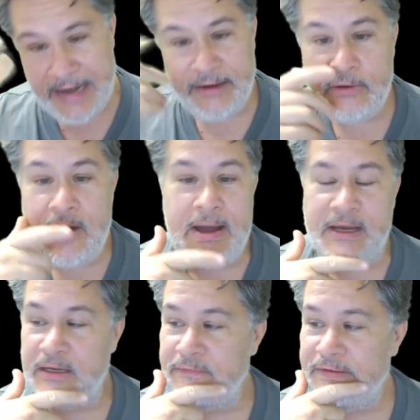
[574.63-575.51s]
don't know. I
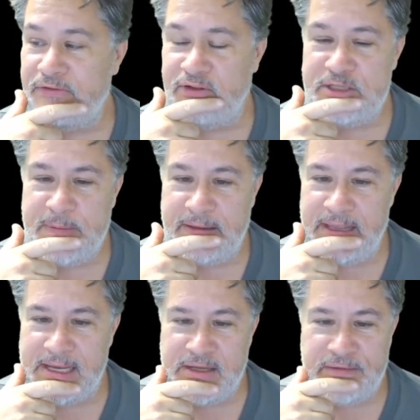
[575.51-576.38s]
could have easily spent
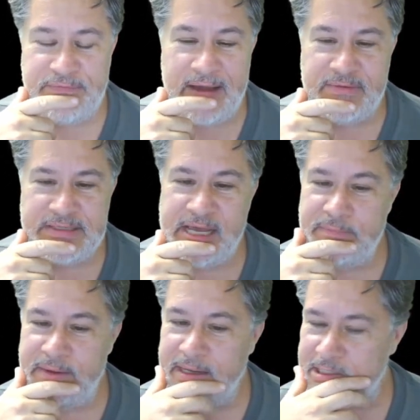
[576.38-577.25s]
like another 5 or 10
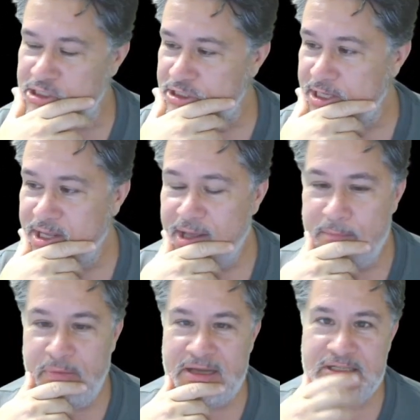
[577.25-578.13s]
minutes
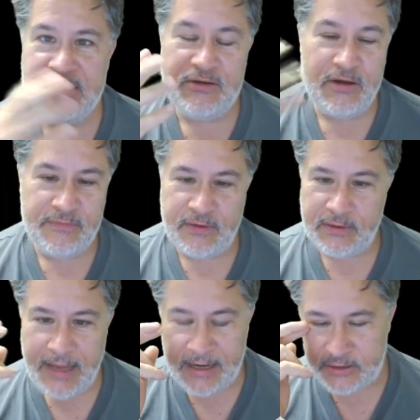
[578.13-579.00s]
puzzling
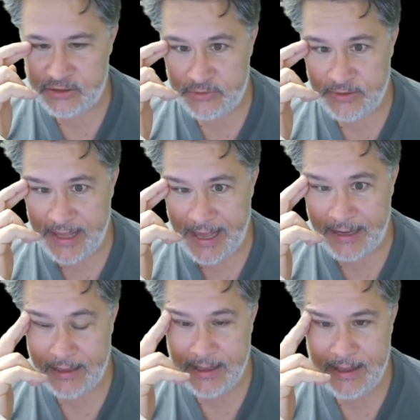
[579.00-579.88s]
over how to do that.